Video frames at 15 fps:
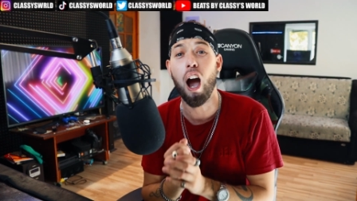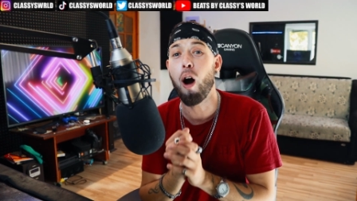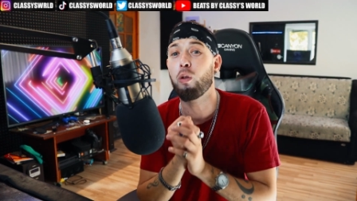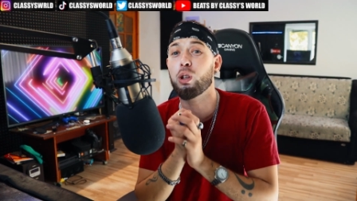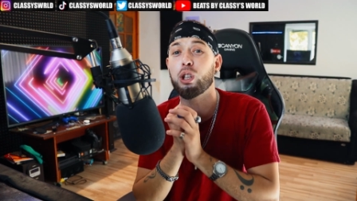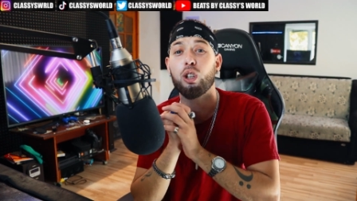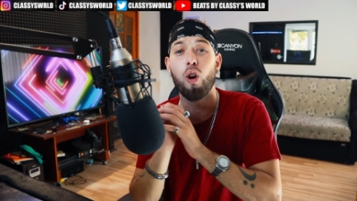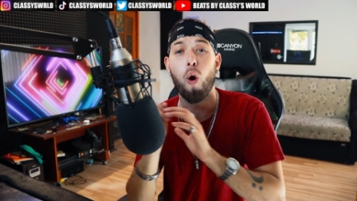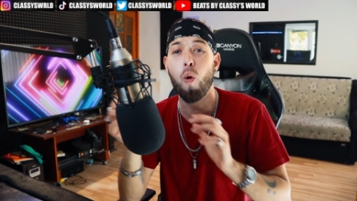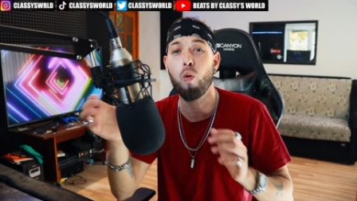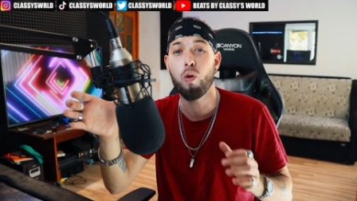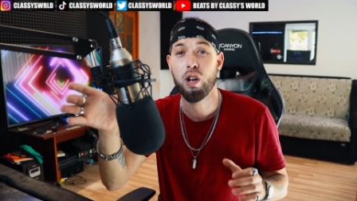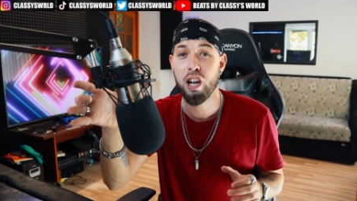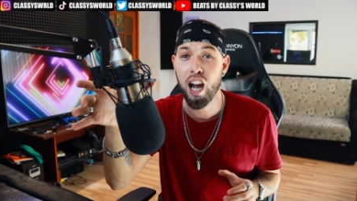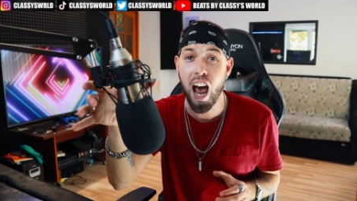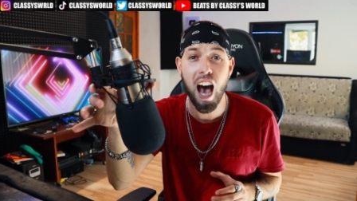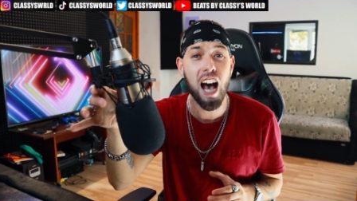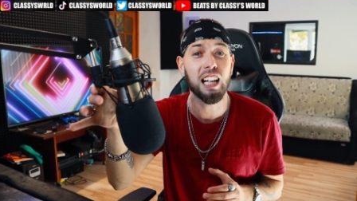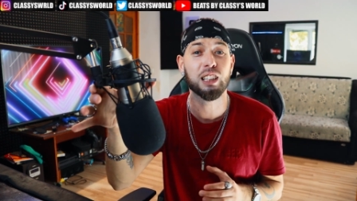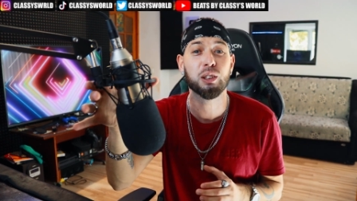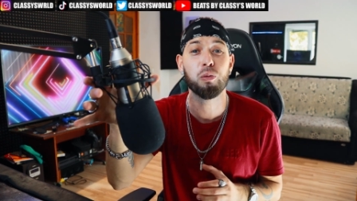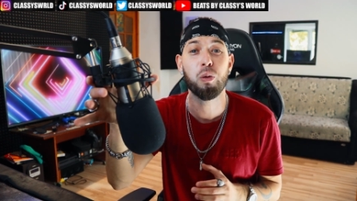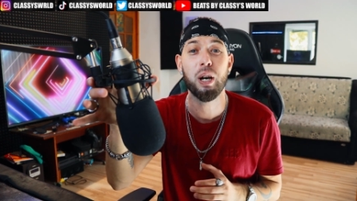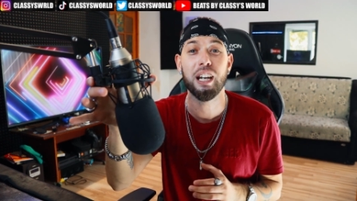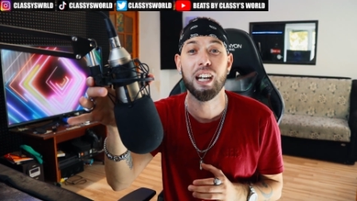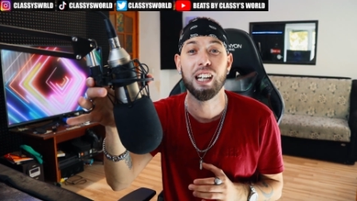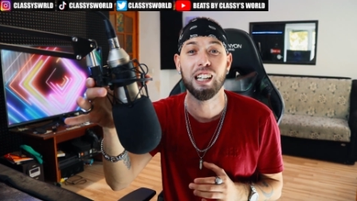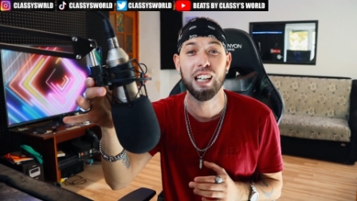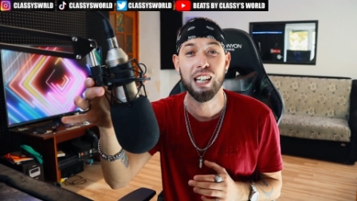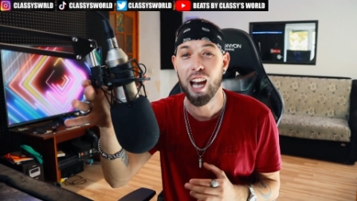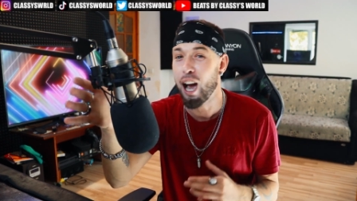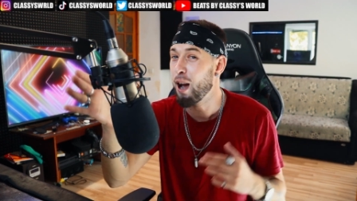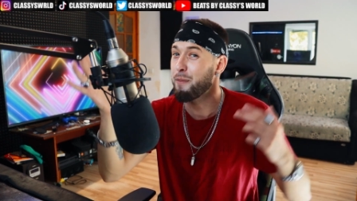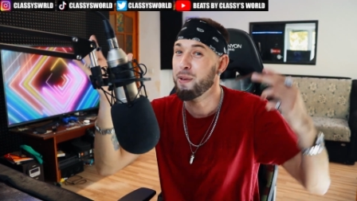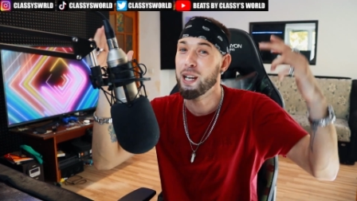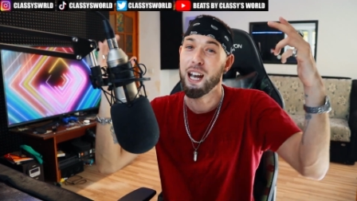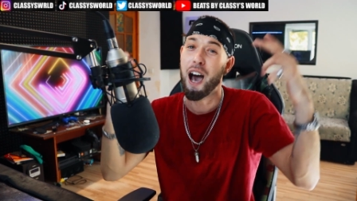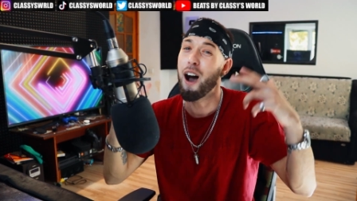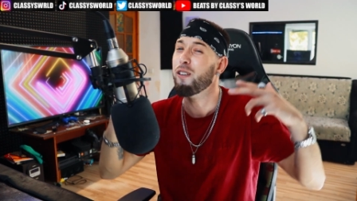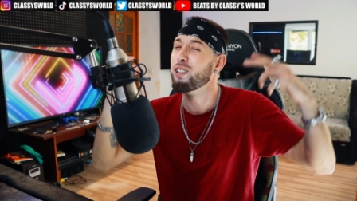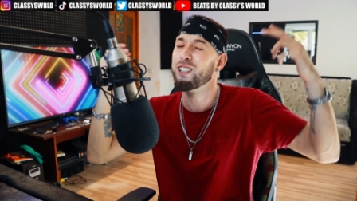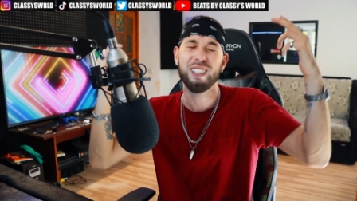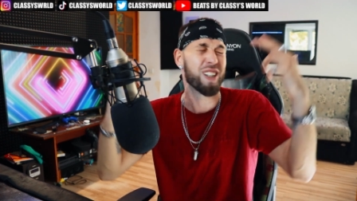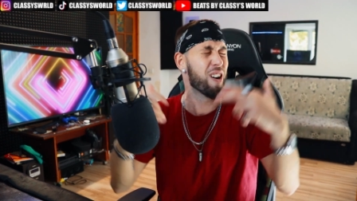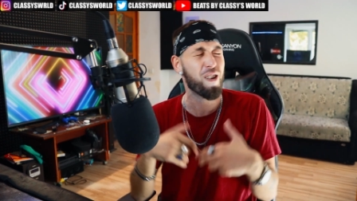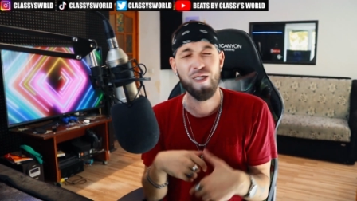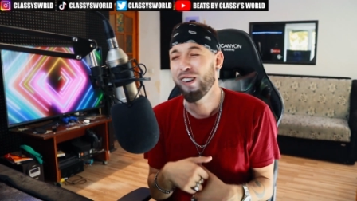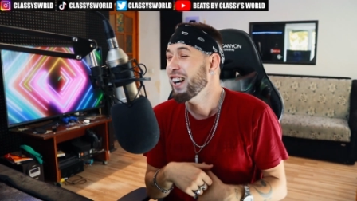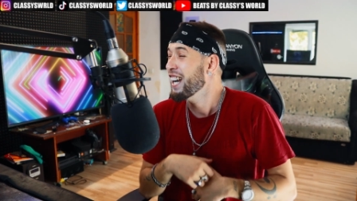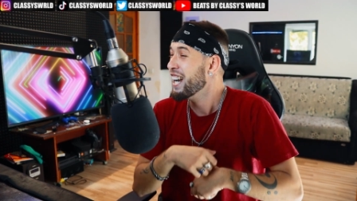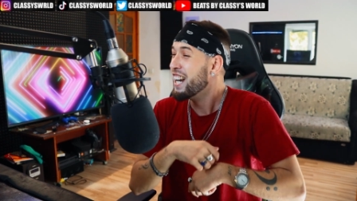I would go nuts with it. You know what I mean? I would go